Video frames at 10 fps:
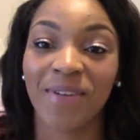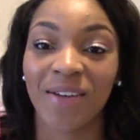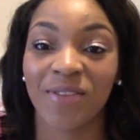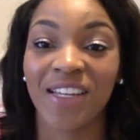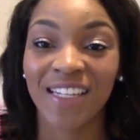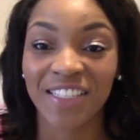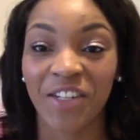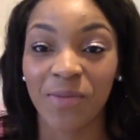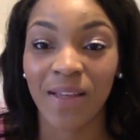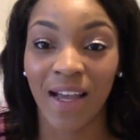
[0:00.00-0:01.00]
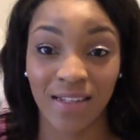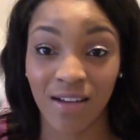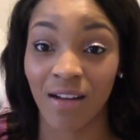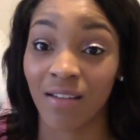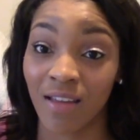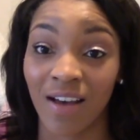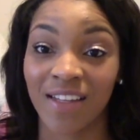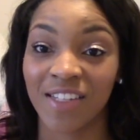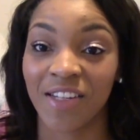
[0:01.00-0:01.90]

but when you get to know me, I talk a lot,